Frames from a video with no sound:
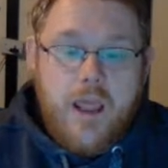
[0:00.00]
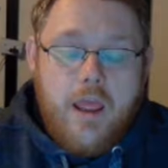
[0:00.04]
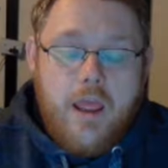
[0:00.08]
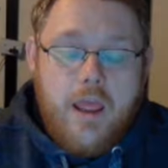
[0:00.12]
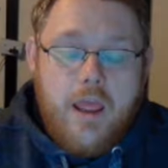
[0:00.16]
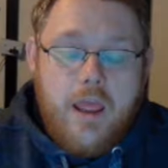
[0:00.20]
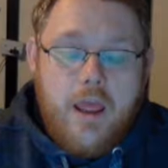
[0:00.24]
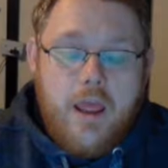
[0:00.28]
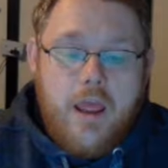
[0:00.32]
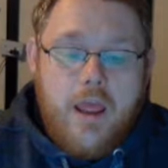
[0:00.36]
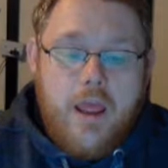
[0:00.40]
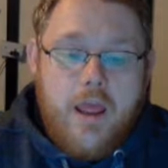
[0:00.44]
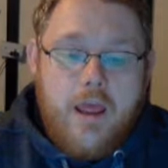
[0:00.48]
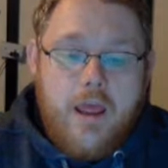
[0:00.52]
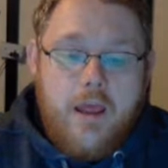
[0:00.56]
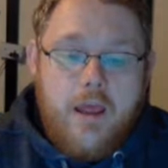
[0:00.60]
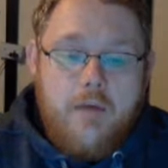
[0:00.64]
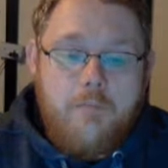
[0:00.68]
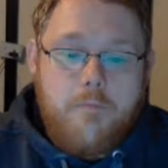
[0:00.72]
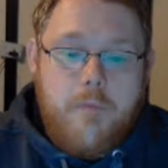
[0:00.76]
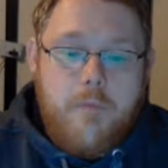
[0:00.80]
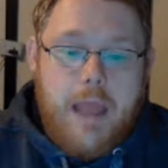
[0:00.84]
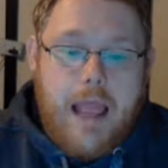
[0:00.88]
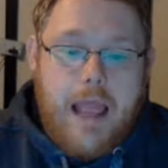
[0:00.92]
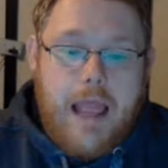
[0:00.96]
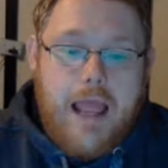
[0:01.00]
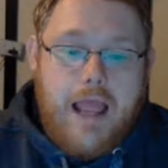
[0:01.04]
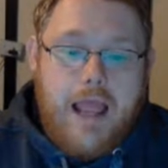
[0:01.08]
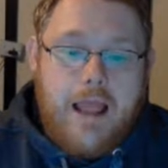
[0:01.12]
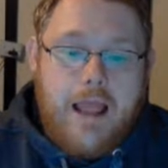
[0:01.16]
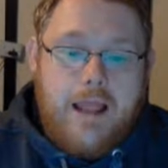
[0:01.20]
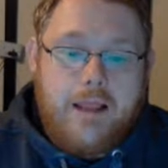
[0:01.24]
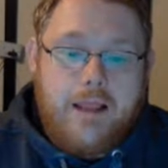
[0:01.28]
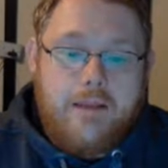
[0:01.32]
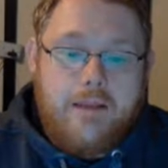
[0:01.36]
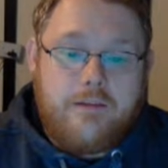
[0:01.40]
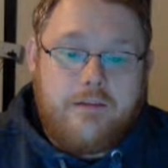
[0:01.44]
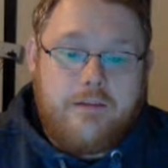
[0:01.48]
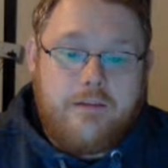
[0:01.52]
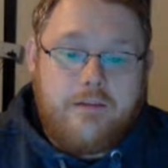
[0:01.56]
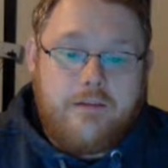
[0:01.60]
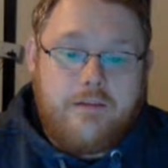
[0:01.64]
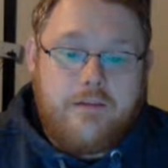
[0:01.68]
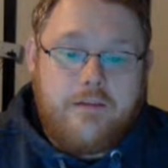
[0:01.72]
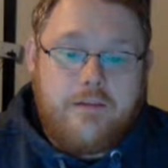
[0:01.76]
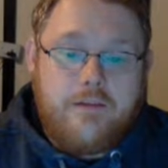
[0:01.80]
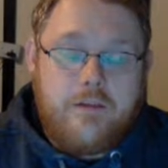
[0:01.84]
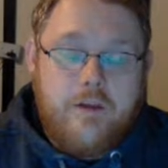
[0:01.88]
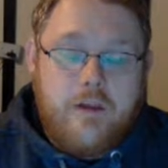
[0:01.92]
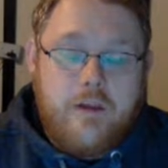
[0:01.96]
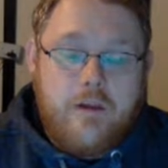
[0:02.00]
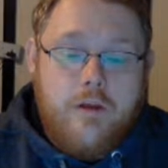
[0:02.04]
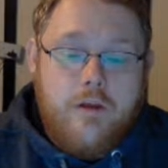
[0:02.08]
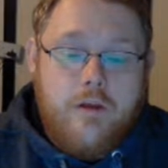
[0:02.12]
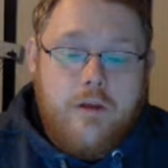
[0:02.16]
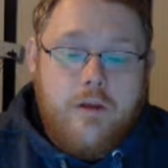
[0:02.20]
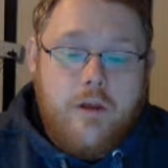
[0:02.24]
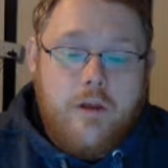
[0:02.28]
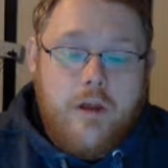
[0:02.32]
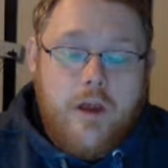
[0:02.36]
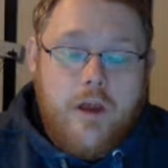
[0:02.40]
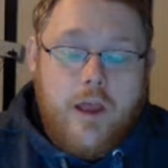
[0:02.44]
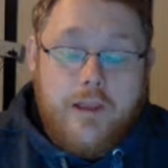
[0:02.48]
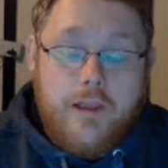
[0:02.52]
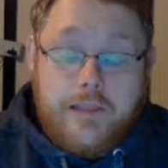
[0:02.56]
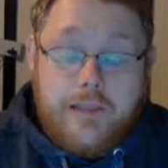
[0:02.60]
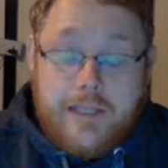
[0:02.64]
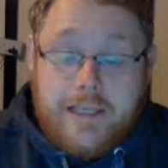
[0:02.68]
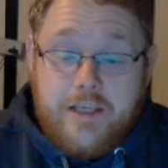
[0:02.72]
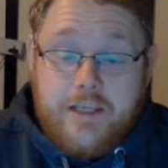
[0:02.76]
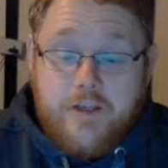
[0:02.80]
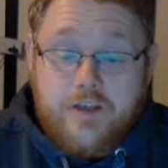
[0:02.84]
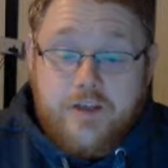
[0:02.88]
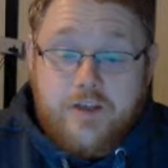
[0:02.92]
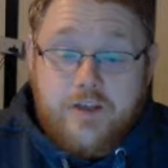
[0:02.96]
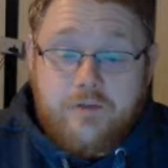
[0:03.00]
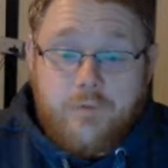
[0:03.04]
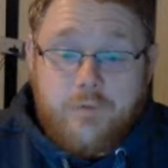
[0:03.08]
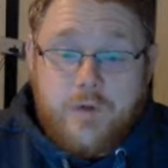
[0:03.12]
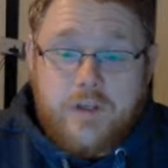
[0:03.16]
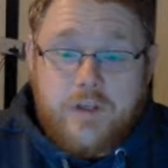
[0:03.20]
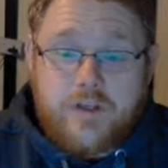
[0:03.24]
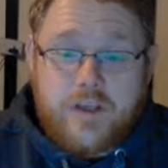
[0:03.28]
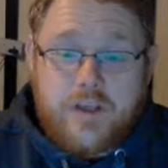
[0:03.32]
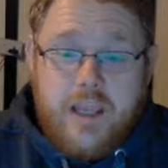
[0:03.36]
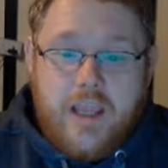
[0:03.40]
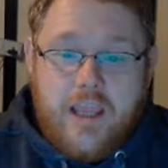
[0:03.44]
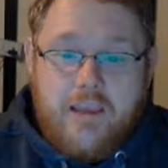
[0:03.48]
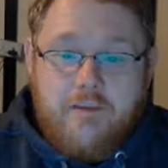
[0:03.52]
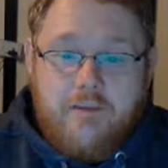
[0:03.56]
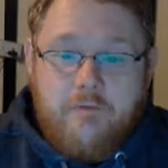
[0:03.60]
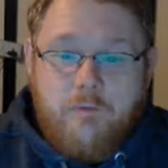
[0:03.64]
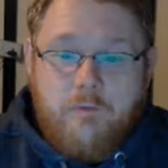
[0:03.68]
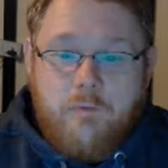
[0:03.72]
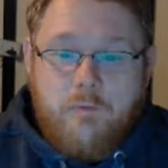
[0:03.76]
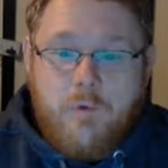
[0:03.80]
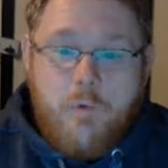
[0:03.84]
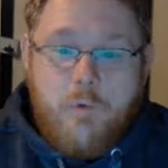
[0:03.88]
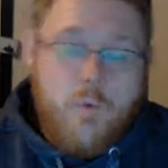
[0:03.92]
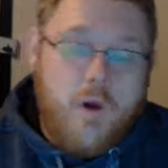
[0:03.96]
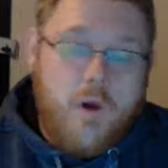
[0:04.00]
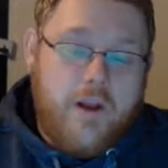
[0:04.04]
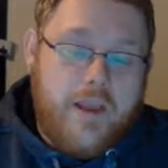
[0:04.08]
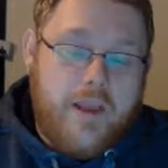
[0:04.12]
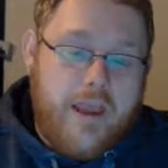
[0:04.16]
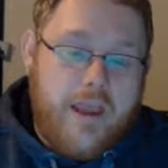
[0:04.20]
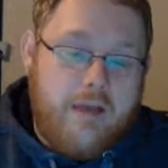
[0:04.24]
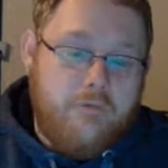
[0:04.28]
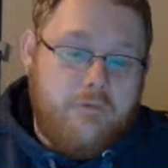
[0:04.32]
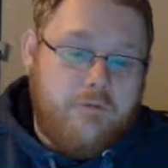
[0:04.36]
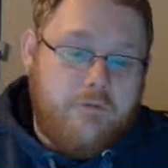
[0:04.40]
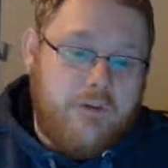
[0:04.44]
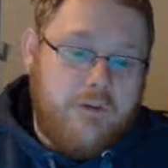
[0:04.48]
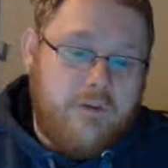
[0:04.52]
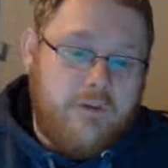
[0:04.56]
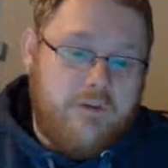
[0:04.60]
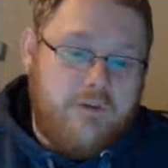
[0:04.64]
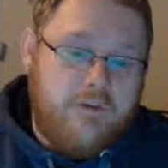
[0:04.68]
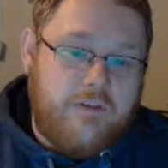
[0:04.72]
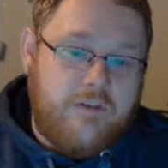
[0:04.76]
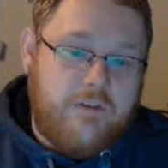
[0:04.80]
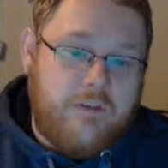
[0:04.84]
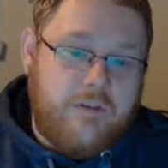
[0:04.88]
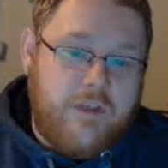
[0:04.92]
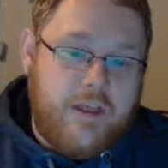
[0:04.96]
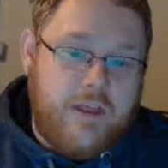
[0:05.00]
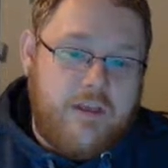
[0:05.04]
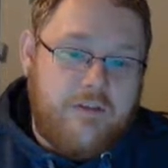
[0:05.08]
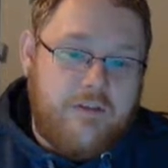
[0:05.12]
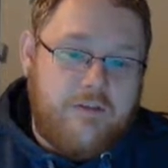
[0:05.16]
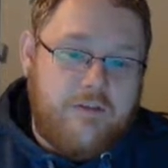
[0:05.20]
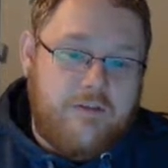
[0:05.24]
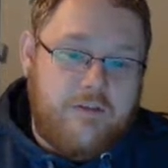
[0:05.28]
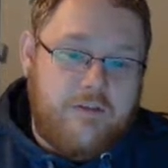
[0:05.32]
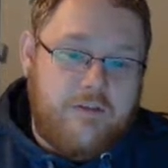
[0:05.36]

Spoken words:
And Unleashed, which gave 1/1 counters to things